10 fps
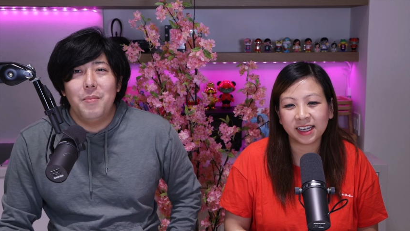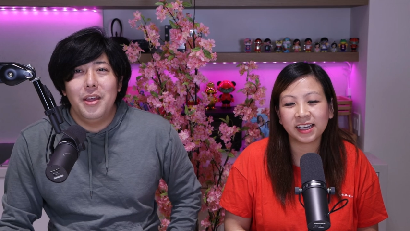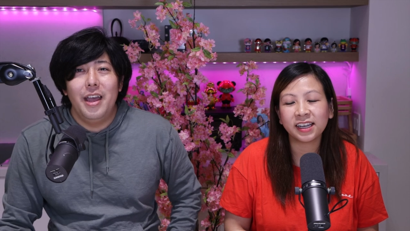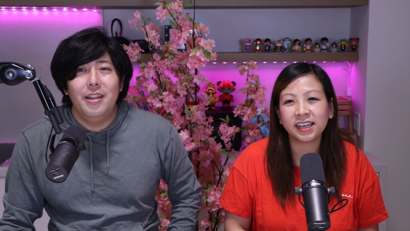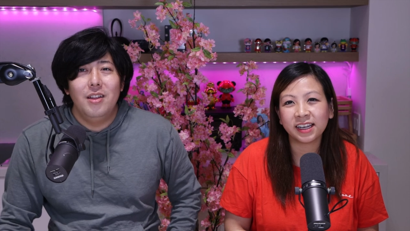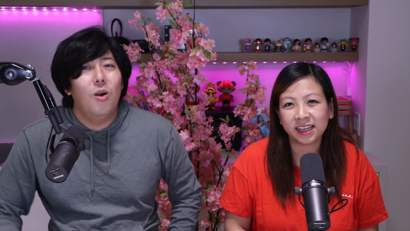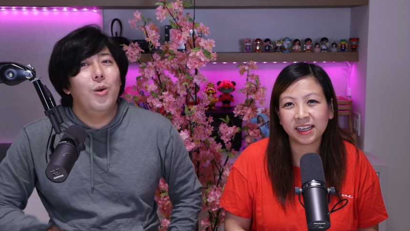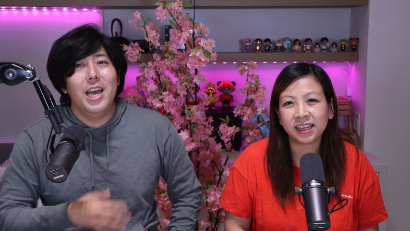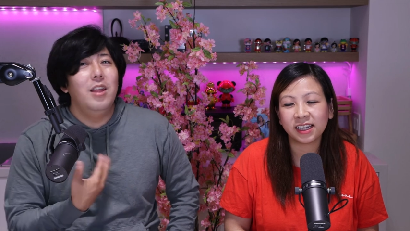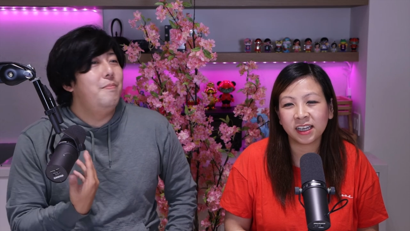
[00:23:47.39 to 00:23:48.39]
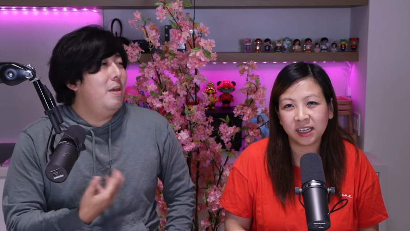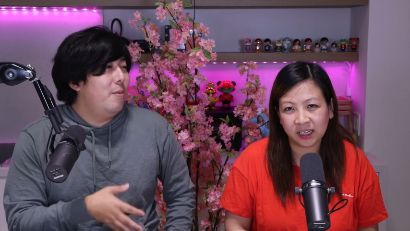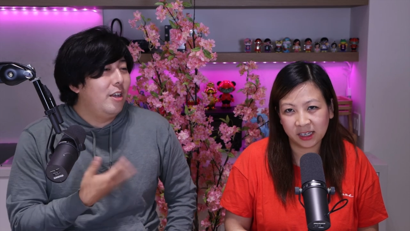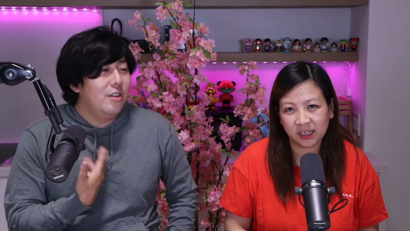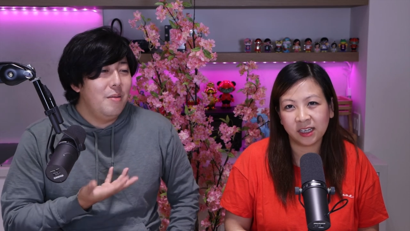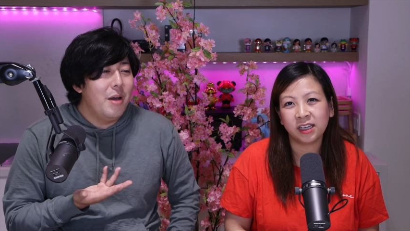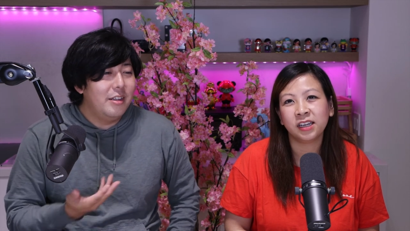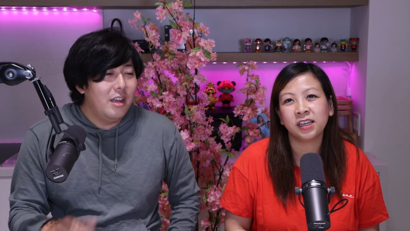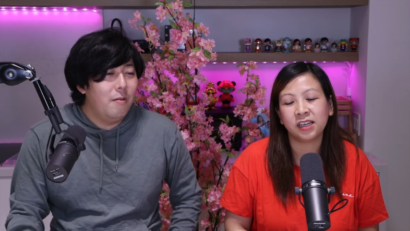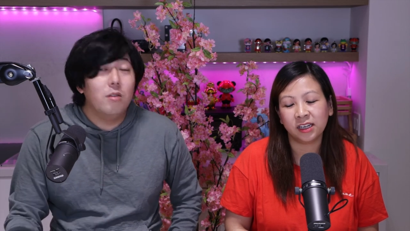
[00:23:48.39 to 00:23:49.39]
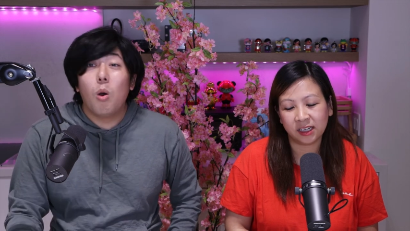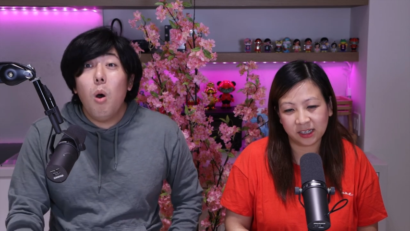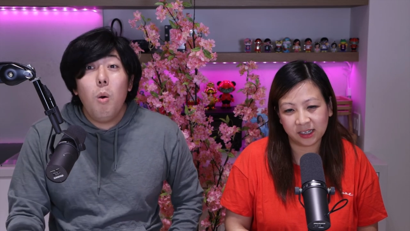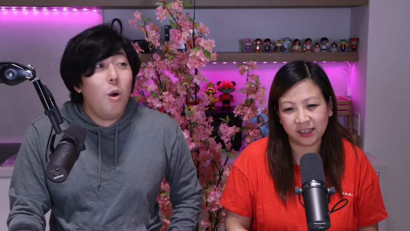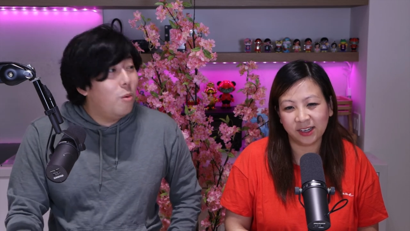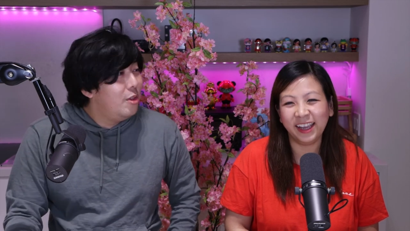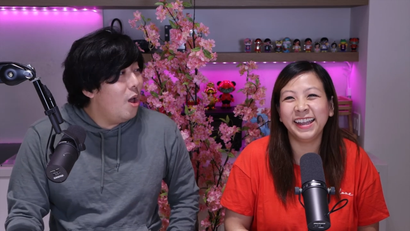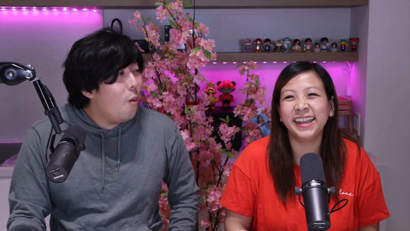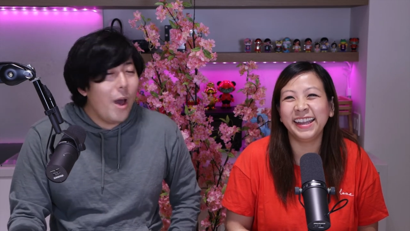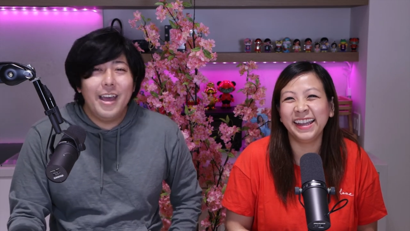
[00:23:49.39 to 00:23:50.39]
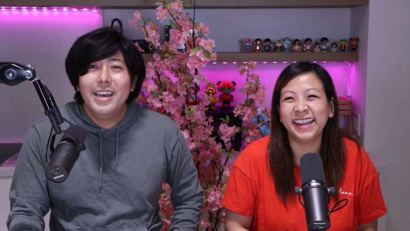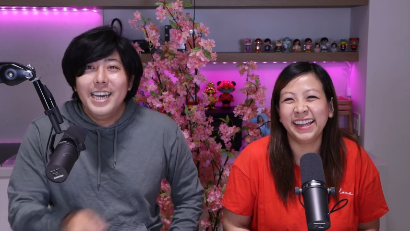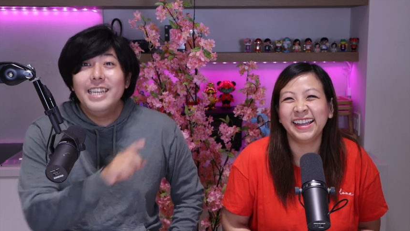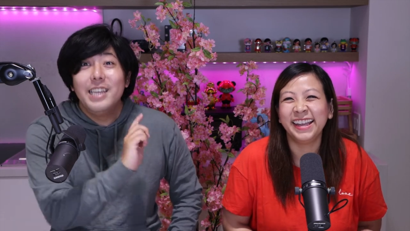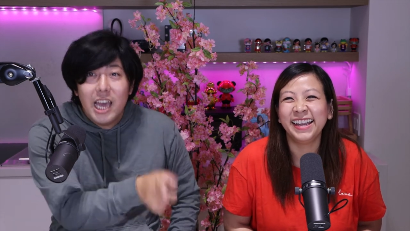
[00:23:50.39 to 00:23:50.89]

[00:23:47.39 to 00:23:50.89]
Speaker 1: But then all the other people, including myself, I was like, oh, no way, it's